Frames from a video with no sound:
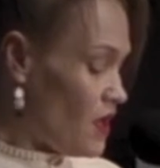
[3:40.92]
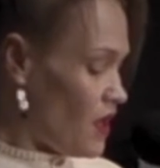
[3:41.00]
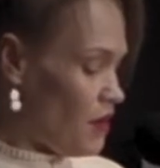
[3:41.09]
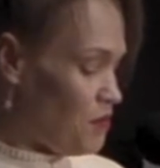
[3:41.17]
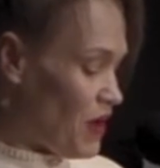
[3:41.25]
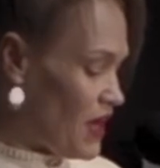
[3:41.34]

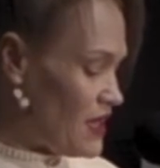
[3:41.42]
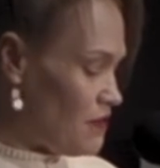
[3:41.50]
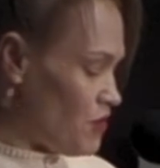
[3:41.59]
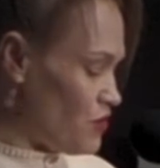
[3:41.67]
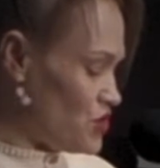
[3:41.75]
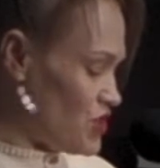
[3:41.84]
A body in
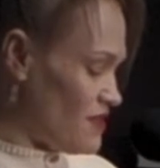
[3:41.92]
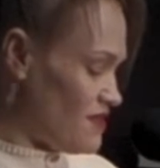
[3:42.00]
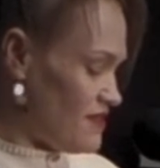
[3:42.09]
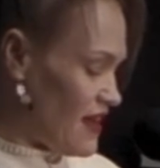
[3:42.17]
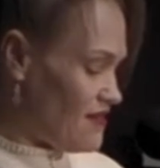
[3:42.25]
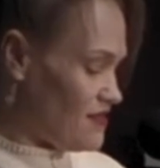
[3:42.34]
motion
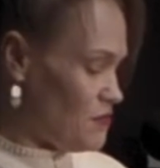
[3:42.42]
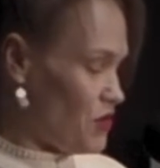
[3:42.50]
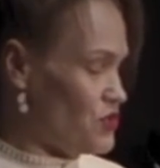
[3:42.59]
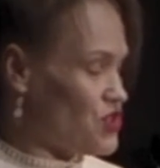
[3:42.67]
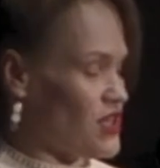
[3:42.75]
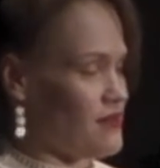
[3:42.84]
stays in
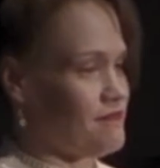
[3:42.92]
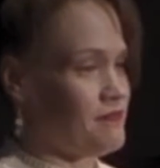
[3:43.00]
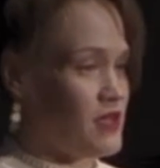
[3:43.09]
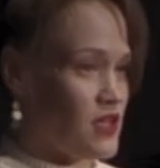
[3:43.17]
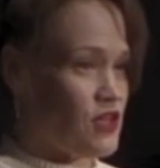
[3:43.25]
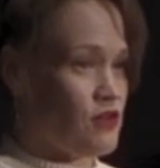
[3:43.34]
motion.
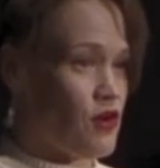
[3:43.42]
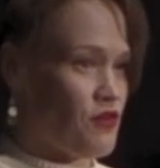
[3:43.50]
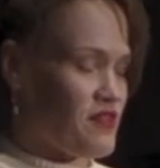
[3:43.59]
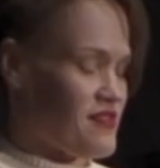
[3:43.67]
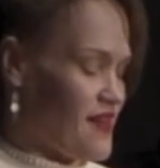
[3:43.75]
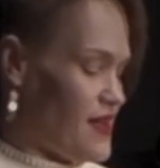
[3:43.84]
You know
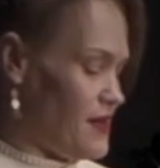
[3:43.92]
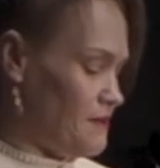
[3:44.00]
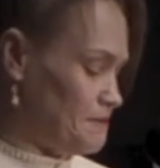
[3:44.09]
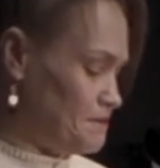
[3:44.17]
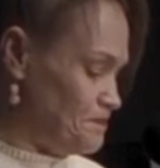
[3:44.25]
the saying.